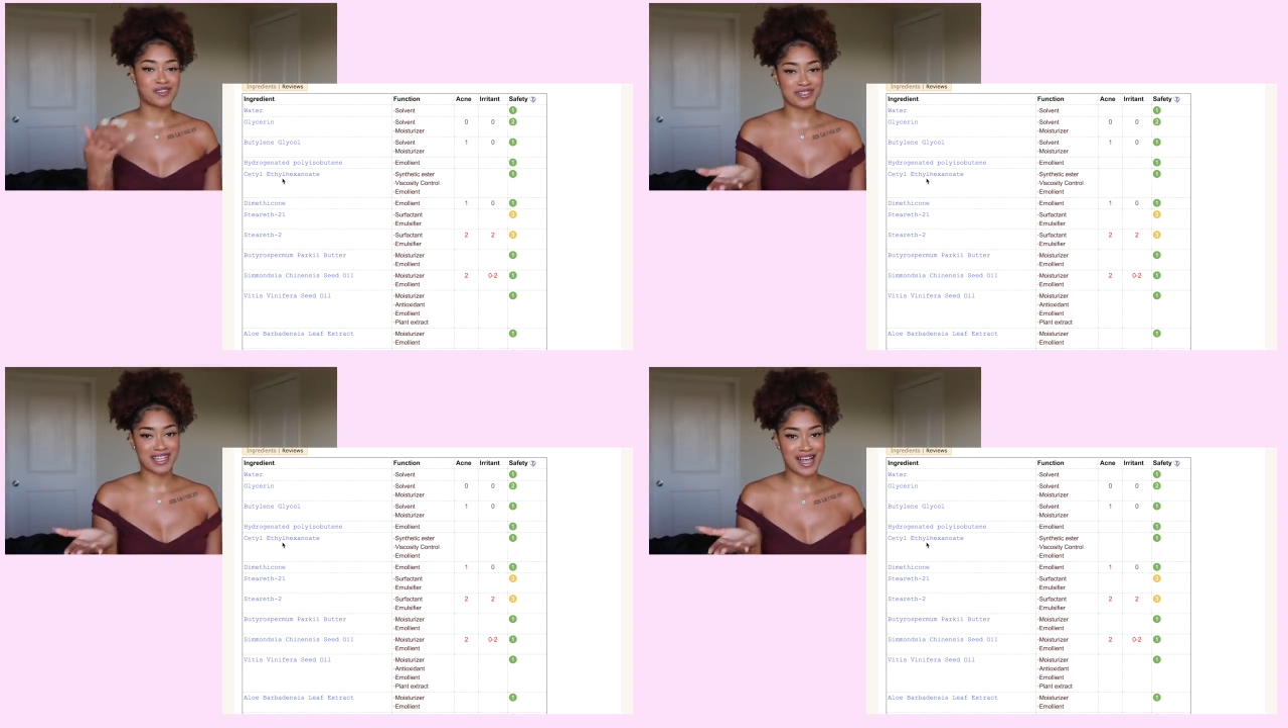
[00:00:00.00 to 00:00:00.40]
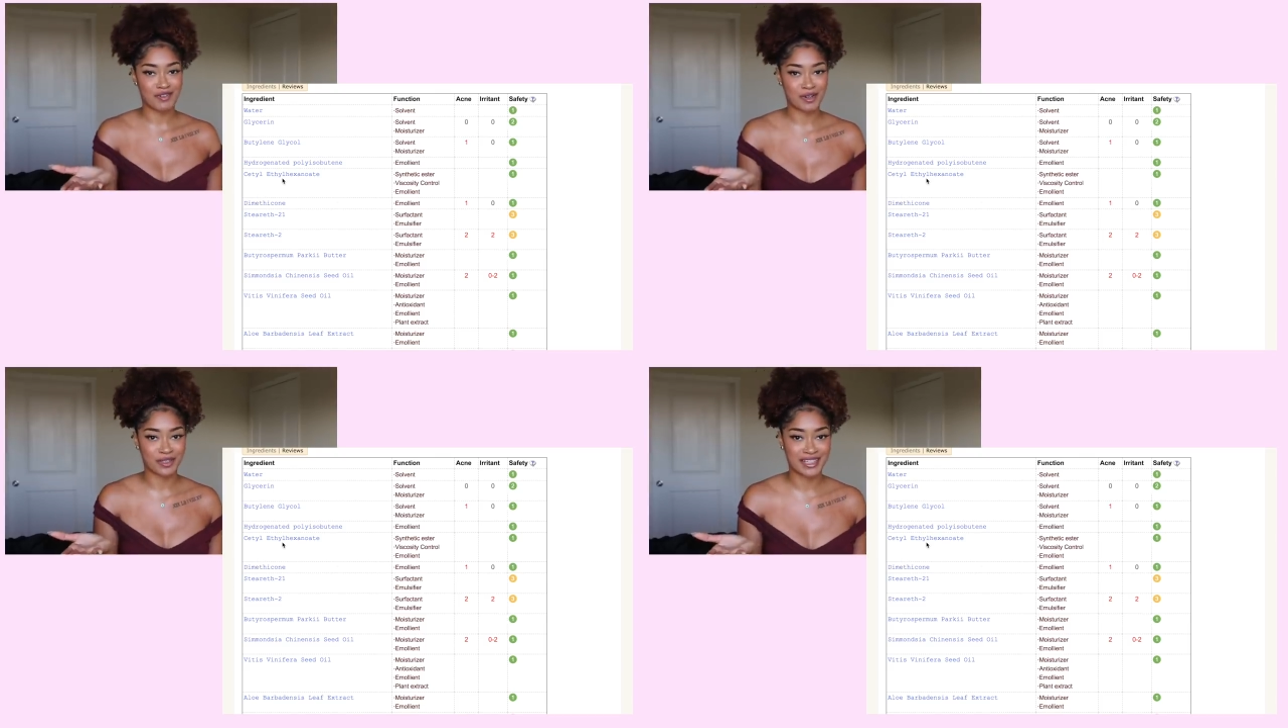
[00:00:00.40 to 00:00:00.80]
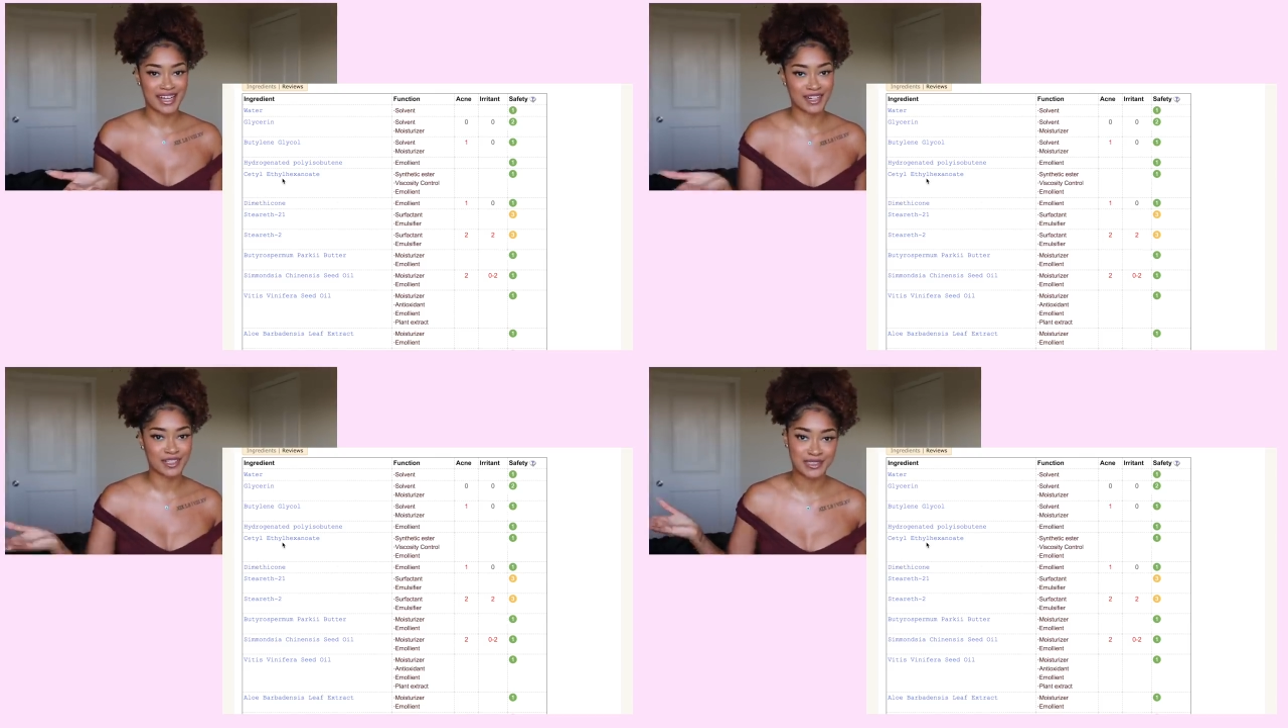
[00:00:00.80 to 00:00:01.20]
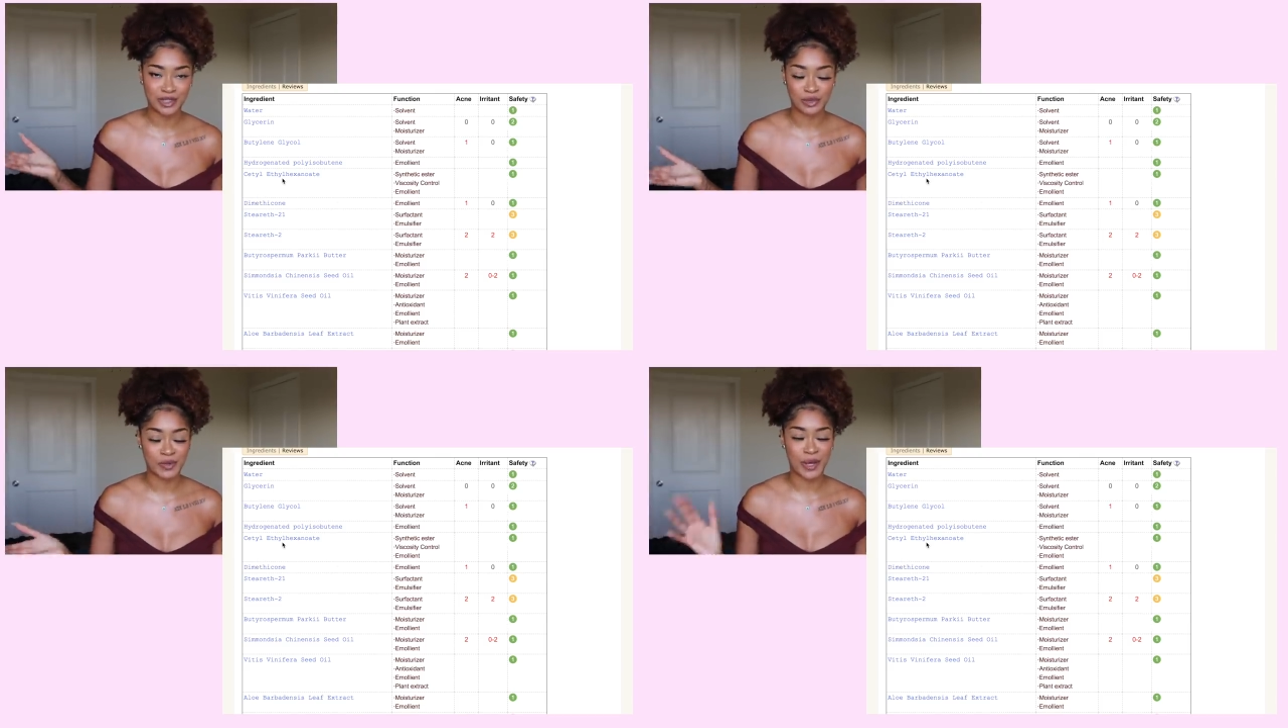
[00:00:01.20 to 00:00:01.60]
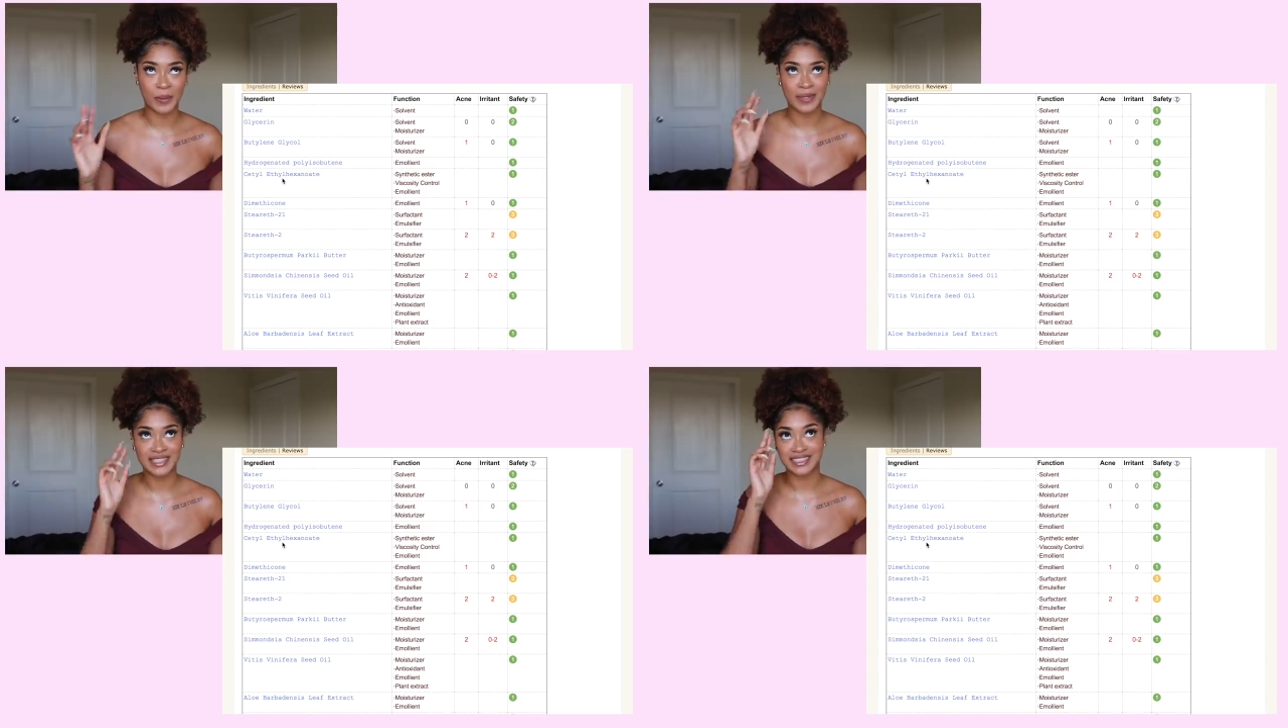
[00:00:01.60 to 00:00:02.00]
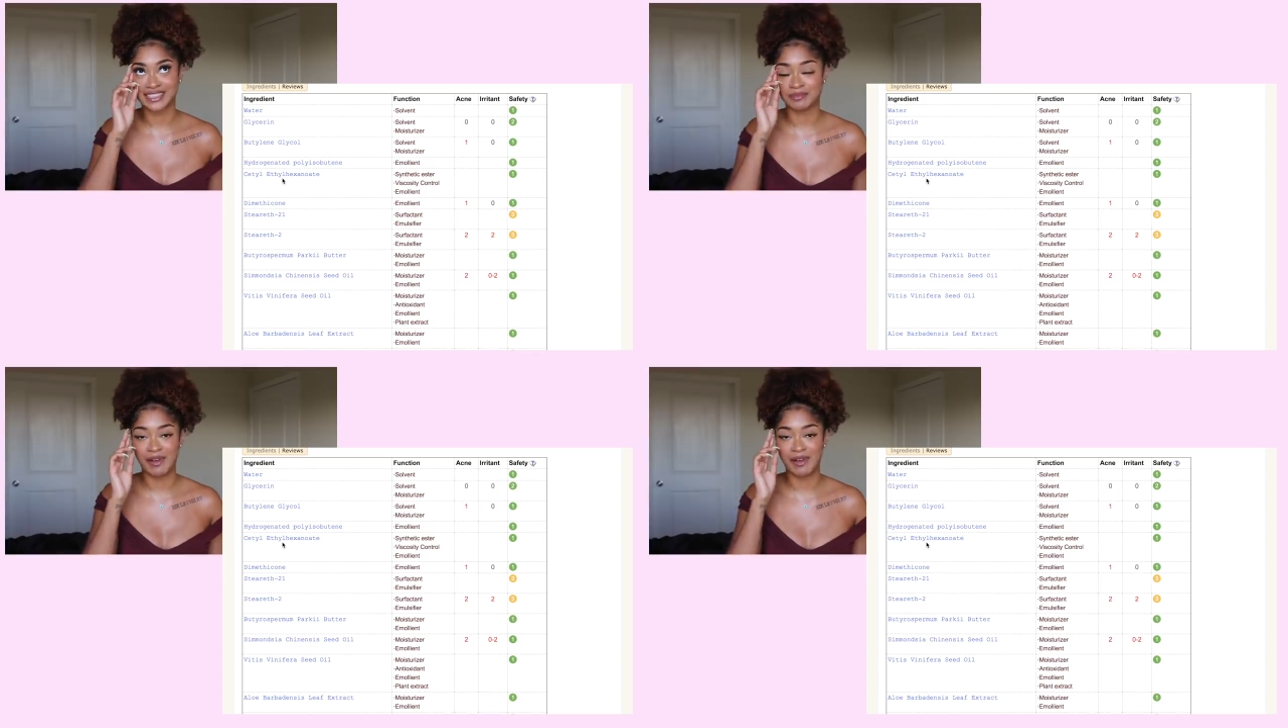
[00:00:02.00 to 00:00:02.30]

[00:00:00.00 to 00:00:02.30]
course I have curly hair, so we always just,